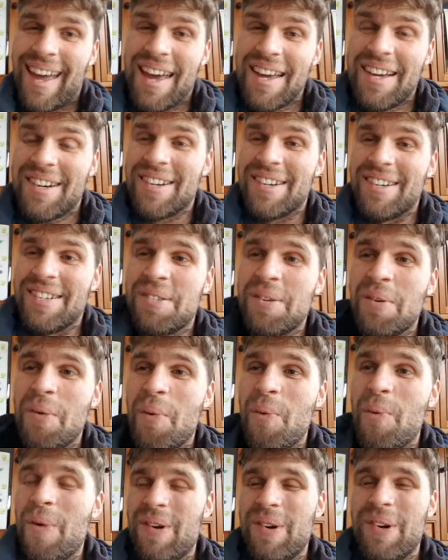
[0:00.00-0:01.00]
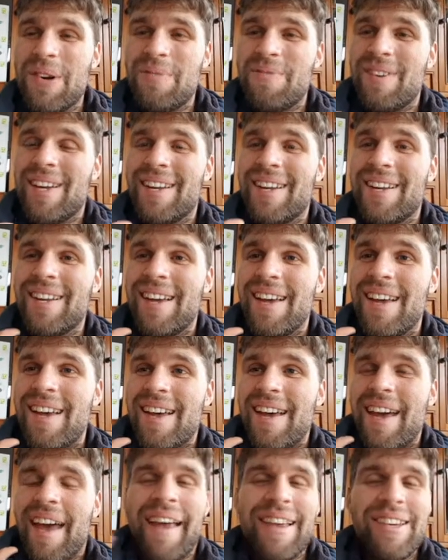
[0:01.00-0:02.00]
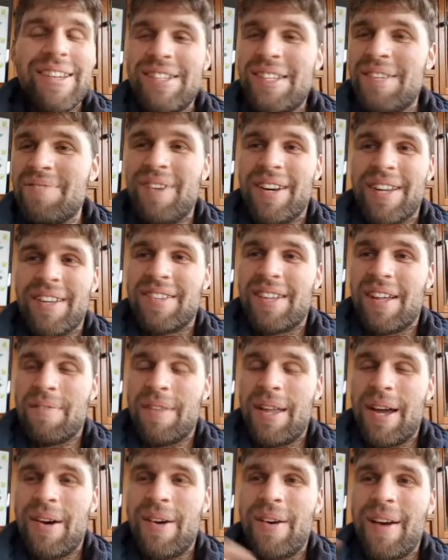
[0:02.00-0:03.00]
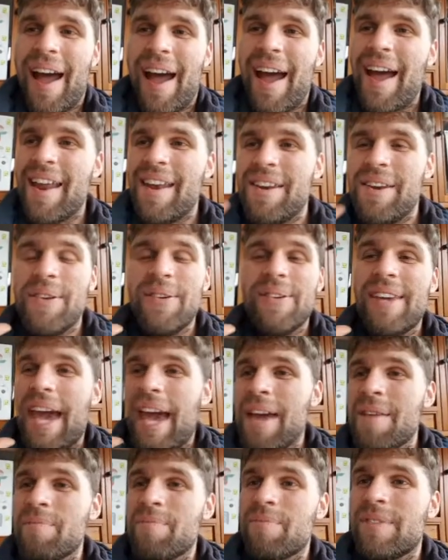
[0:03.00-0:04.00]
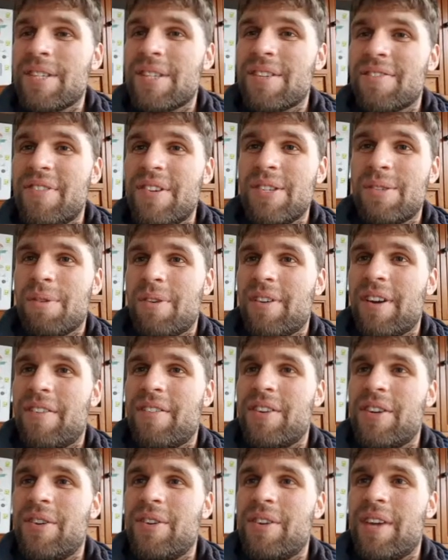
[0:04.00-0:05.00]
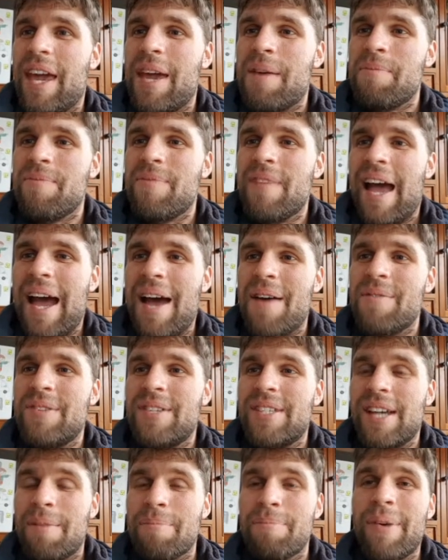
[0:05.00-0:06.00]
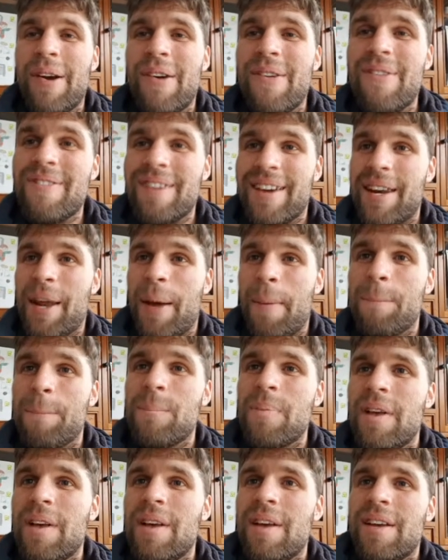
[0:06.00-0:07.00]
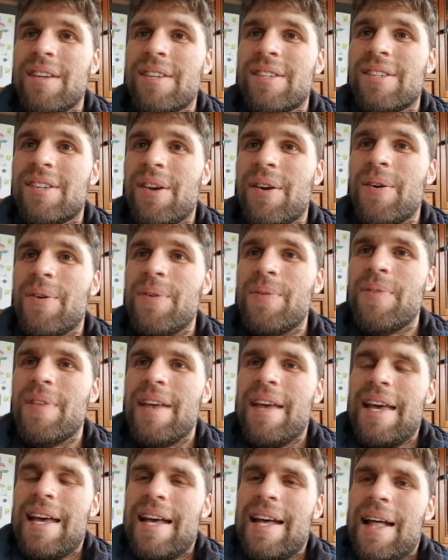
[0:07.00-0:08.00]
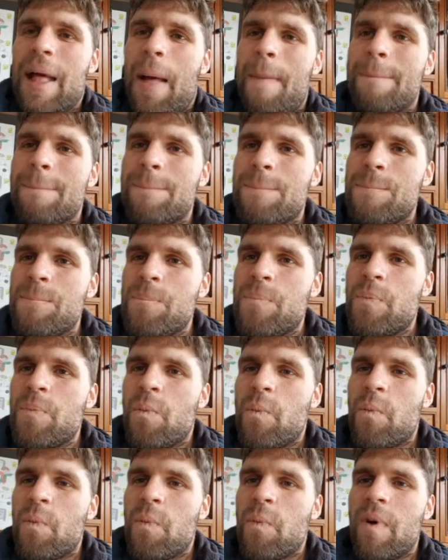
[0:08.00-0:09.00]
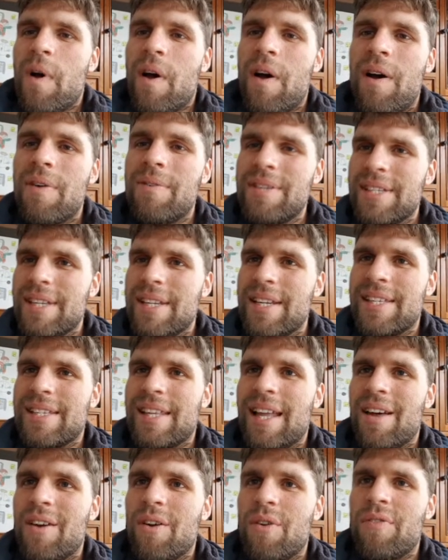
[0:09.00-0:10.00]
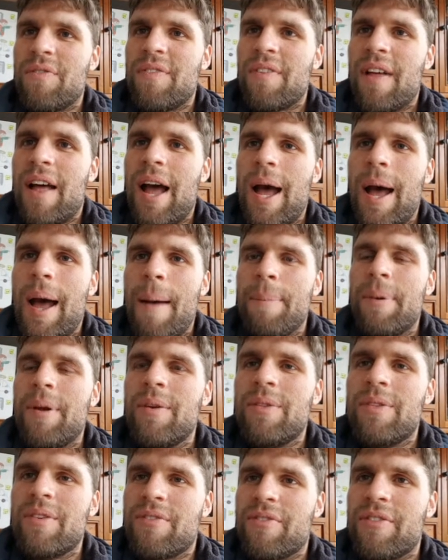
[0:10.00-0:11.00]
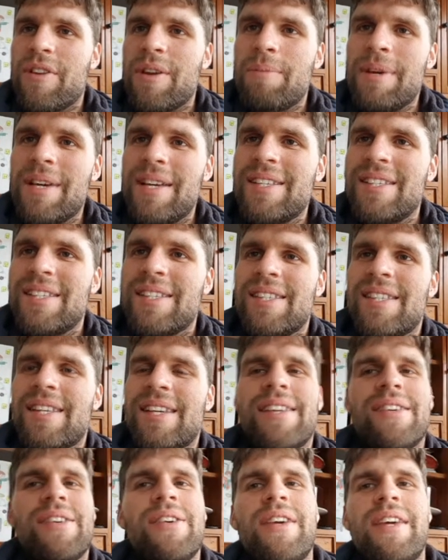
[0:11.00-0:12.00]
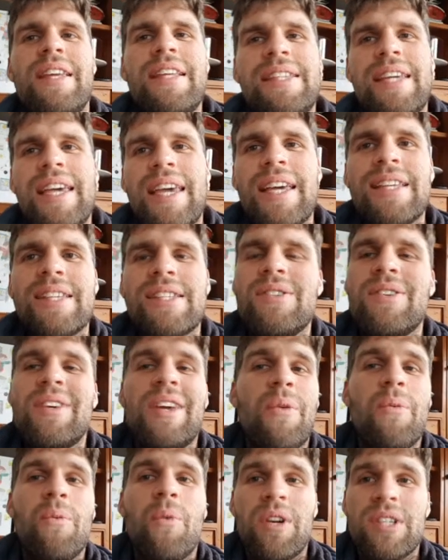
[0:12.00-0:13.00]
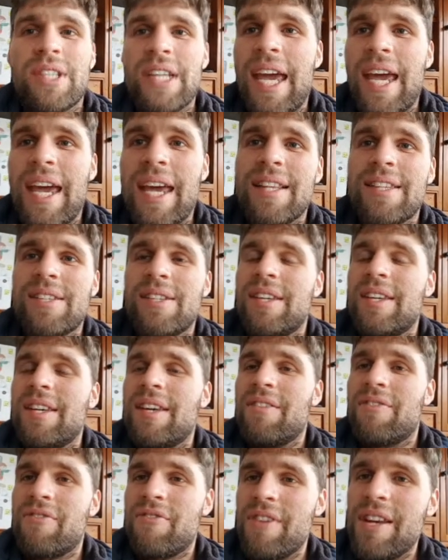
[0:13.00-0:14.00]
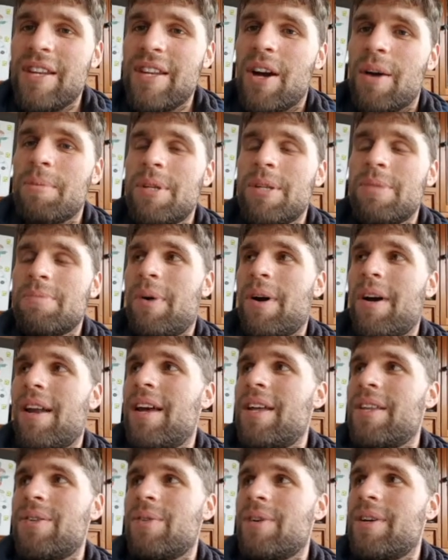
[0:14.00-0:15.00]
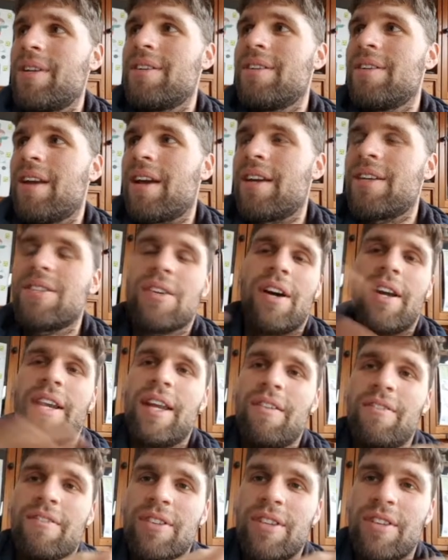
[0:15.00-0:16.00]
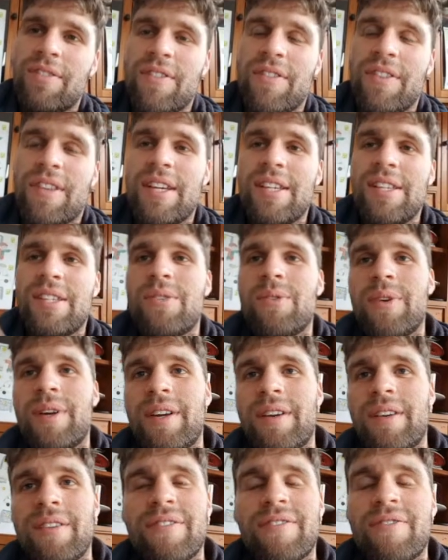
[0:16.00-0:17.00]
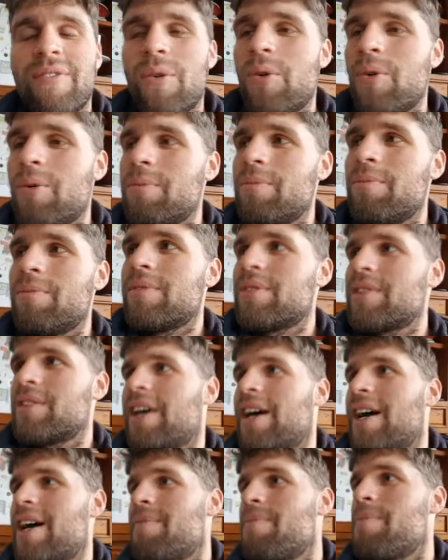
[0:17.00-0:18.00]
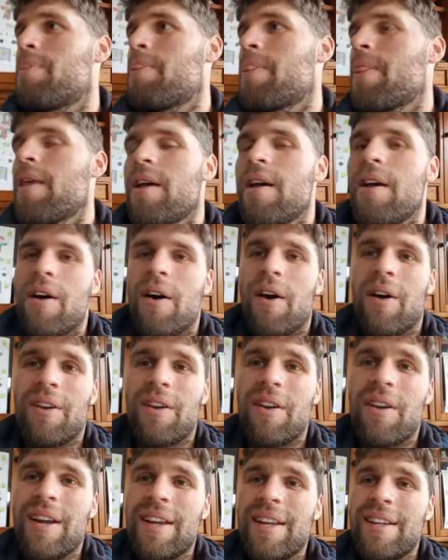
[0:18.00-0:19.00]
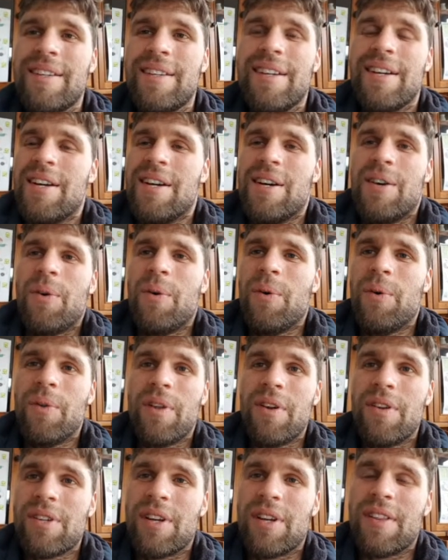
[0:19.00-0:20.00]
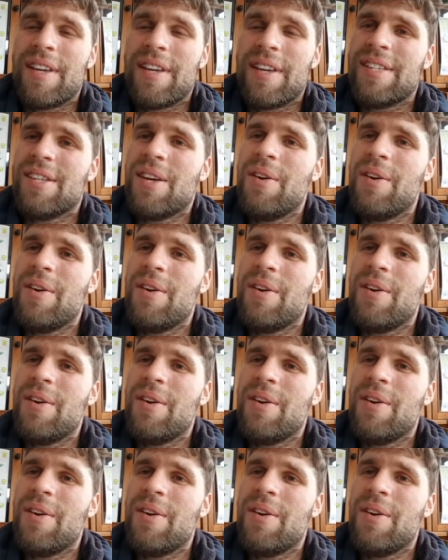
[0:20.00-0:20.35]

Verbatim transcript: Hey guys, welcome in. As you've seen by the thumbnail, a new game. It's the first time I've covered a new game, uh, Jump Arena. So, I'm just going to start off uh, up here with the freebies. The, you get chests, you can watch ads, you can get free diamonds by like doing like signing up for different things, doing forms, um, online, all those kind of things.